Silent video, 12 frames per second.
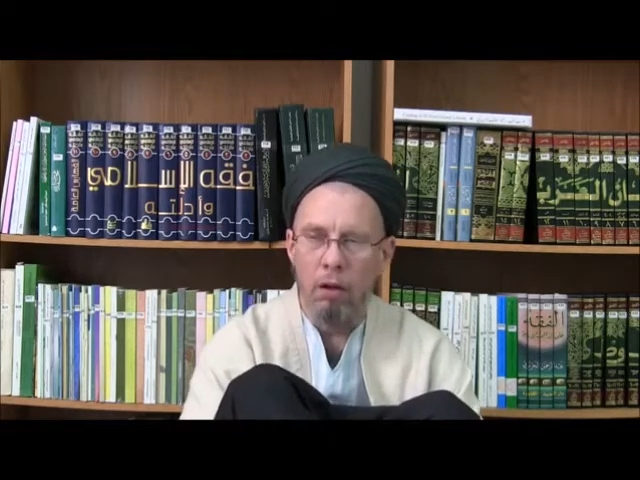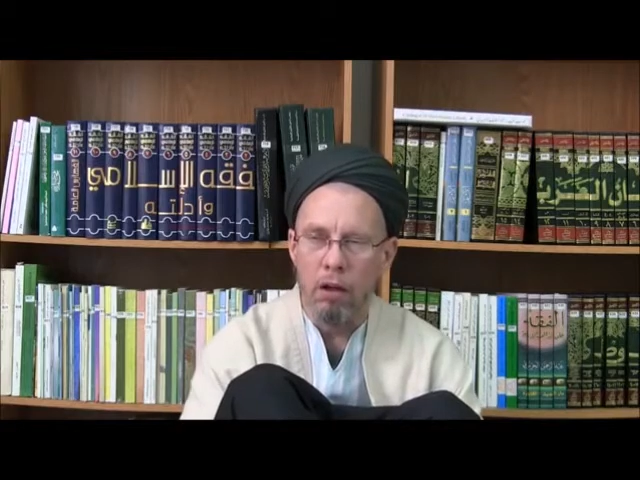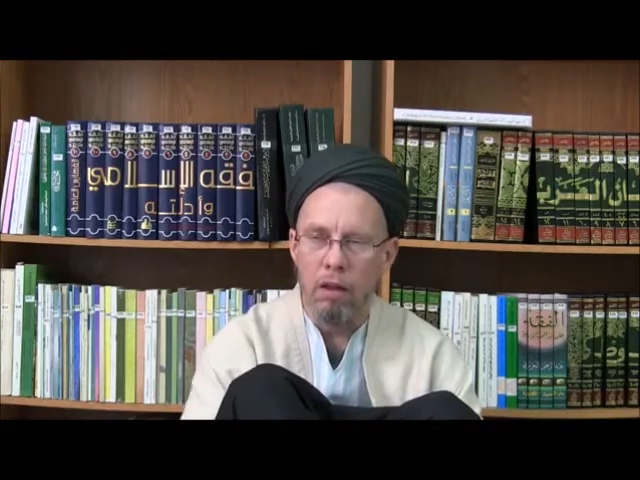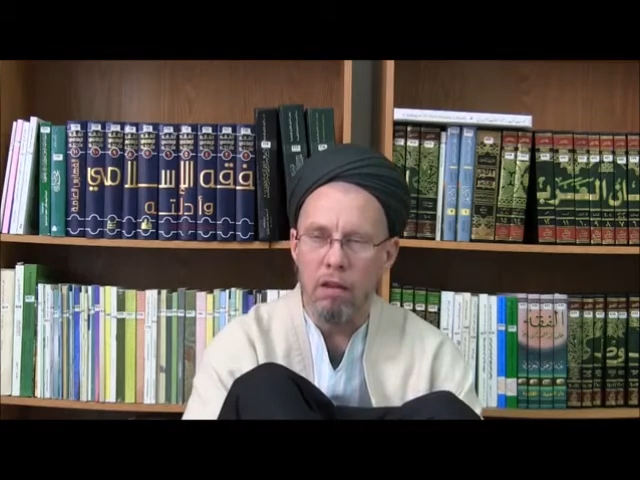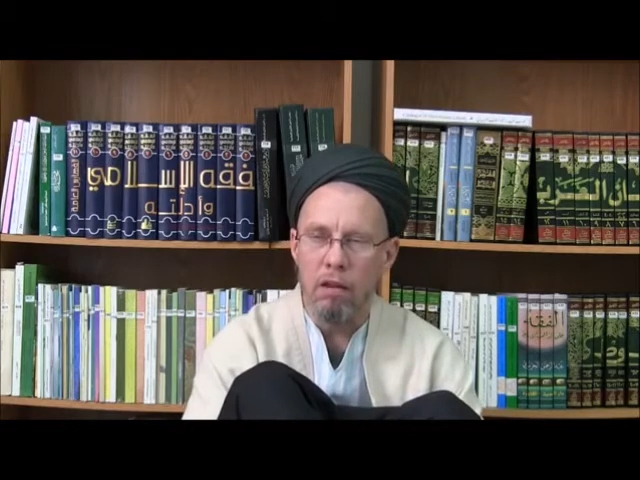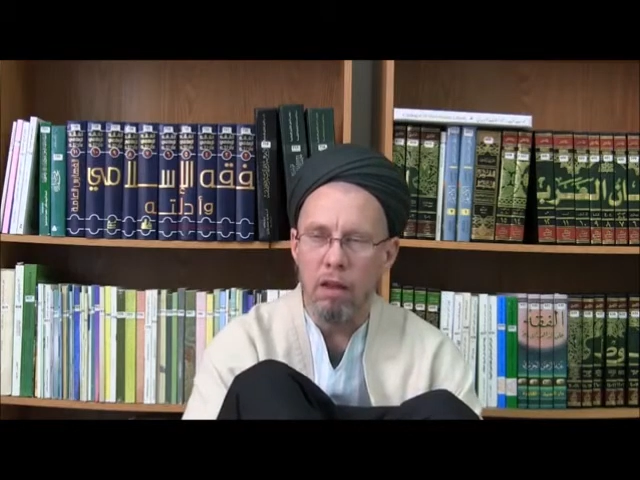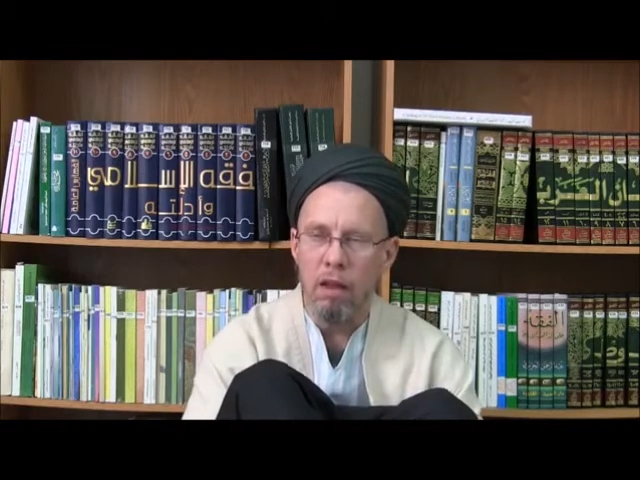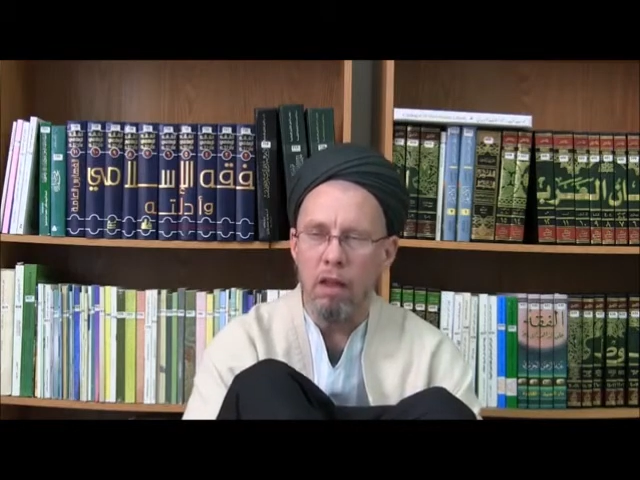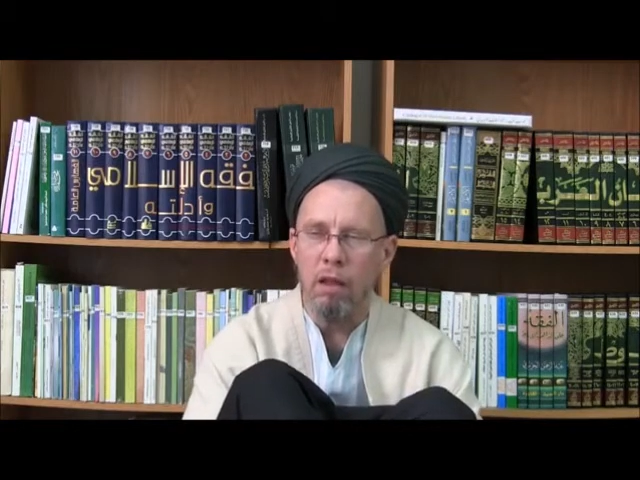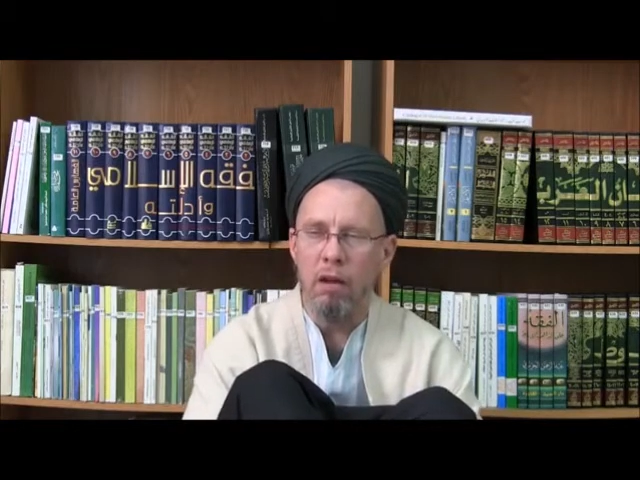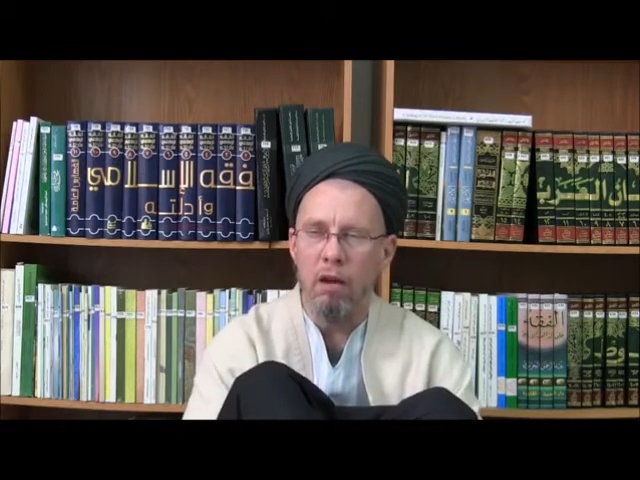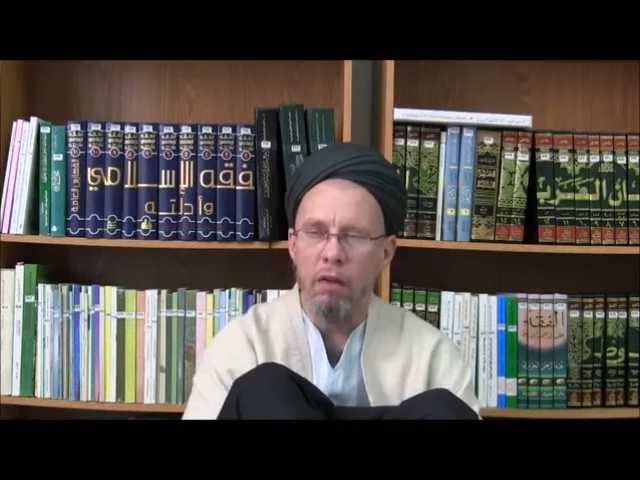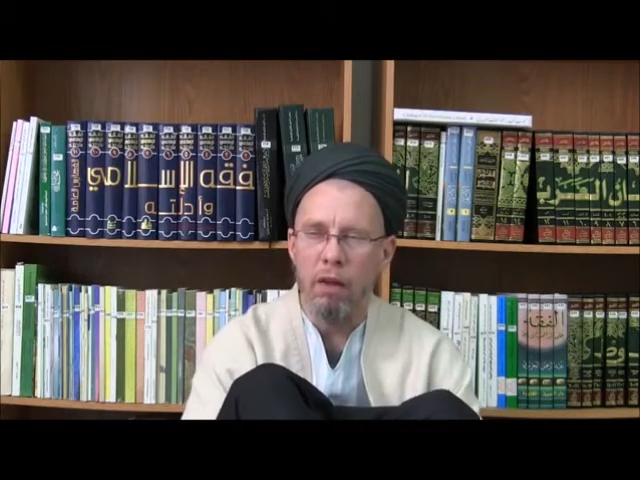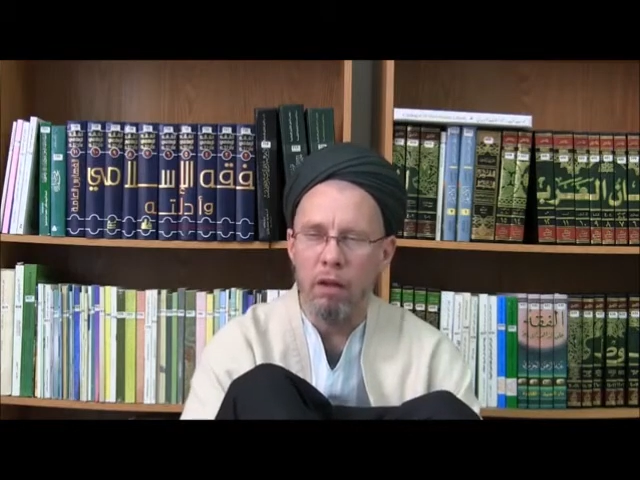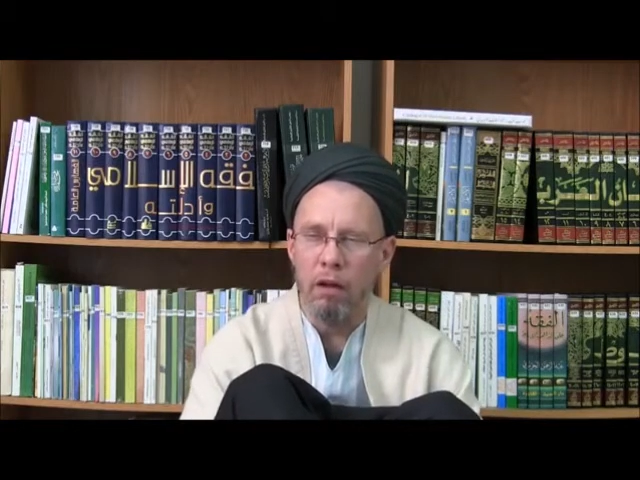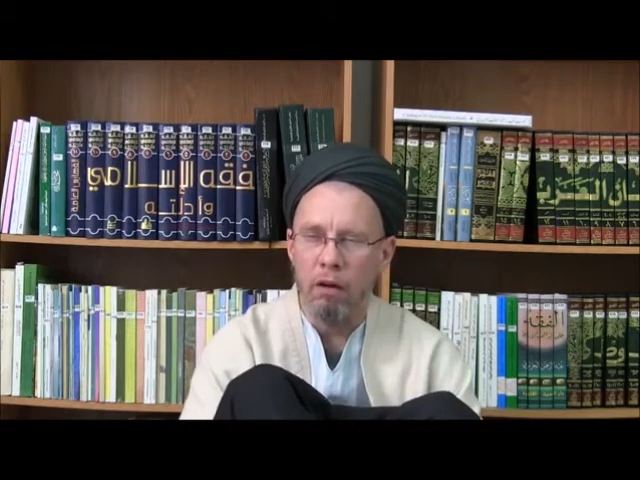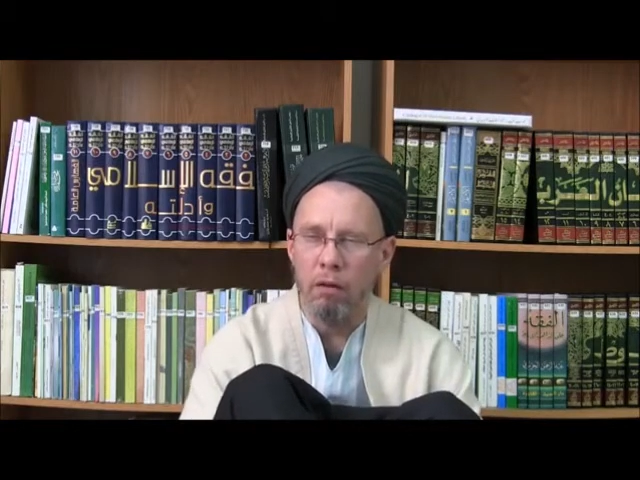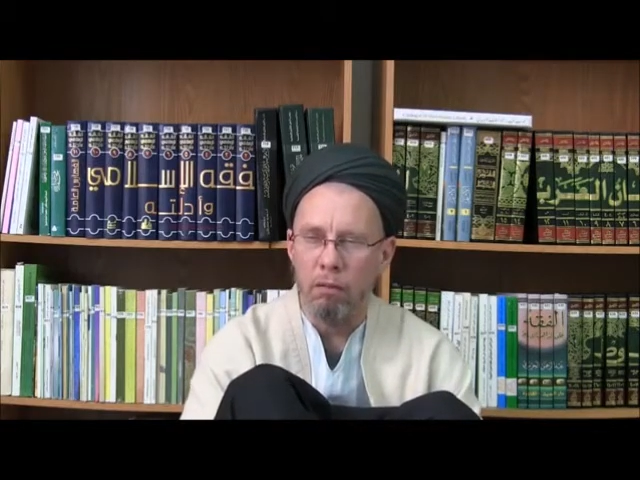because he's seeing, you know, that,
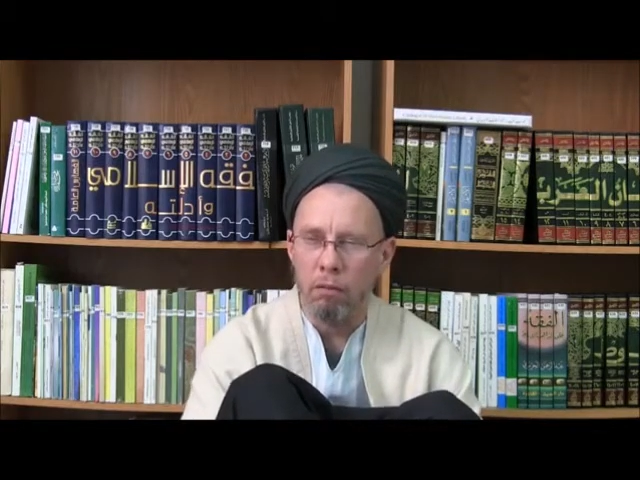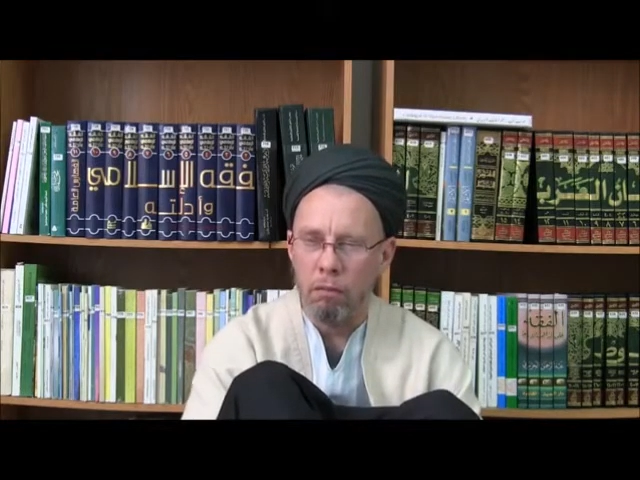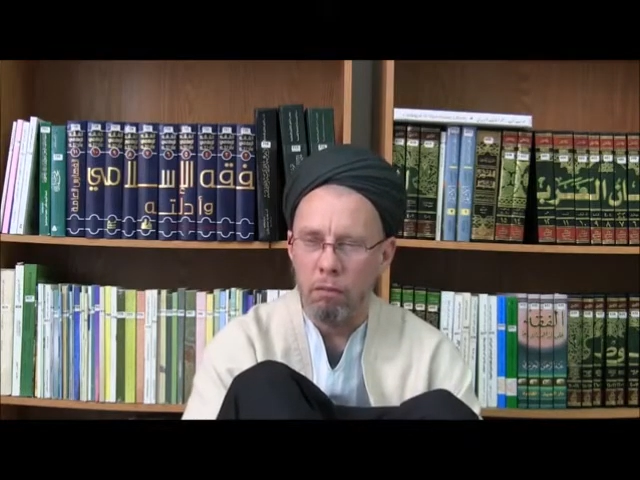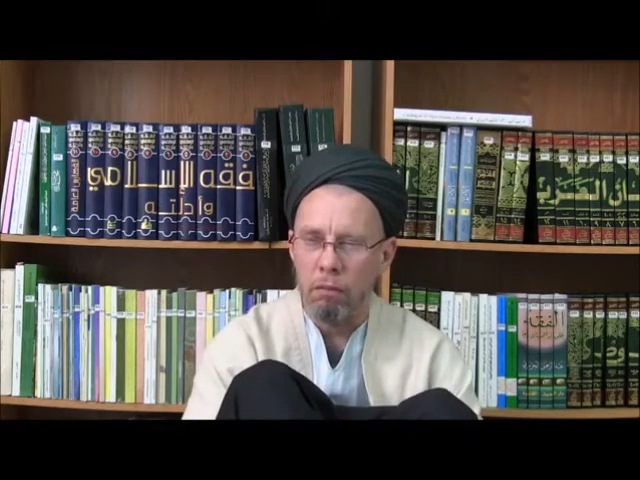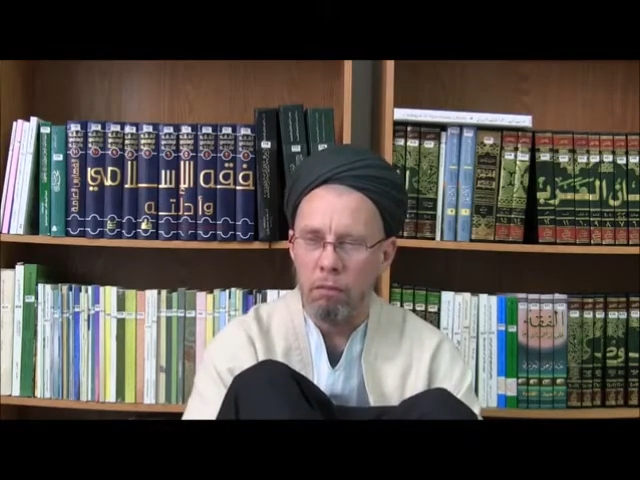you know,